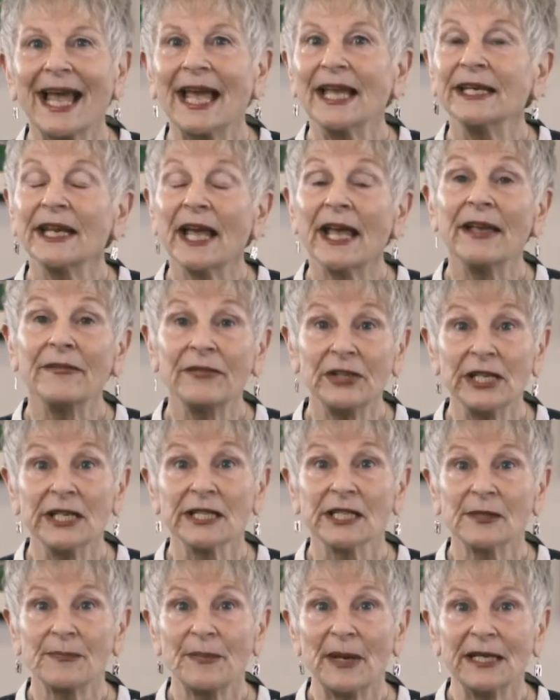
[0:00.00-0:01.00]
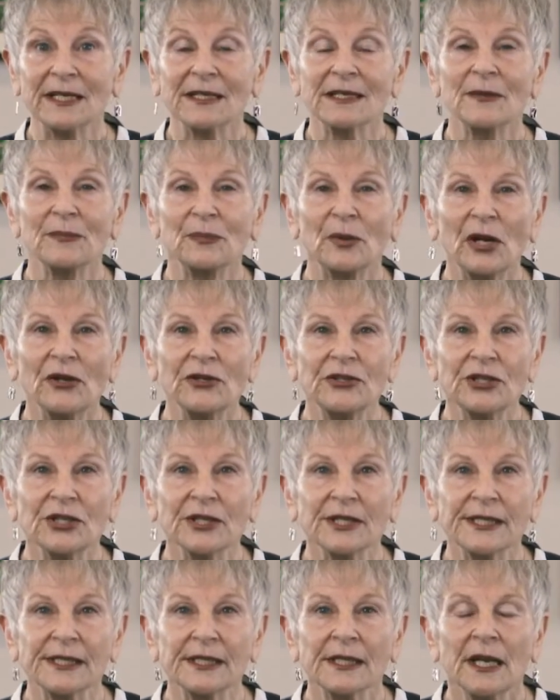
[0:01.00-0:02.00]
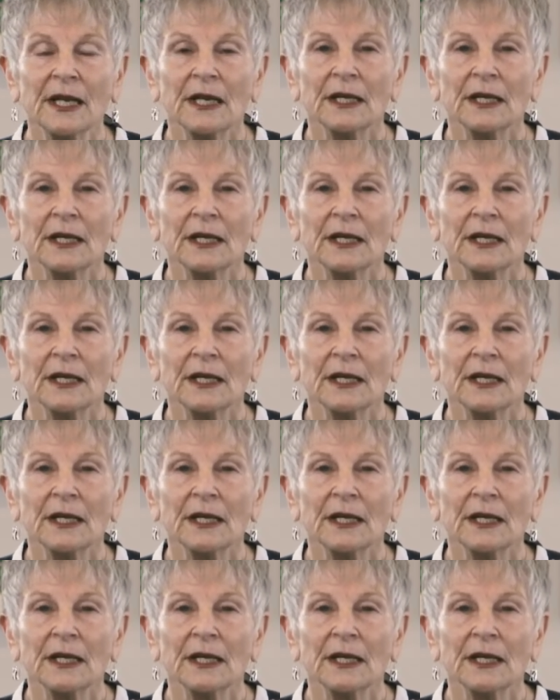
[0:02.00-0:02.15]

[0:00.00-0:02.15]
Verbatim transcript: and evidence based approaches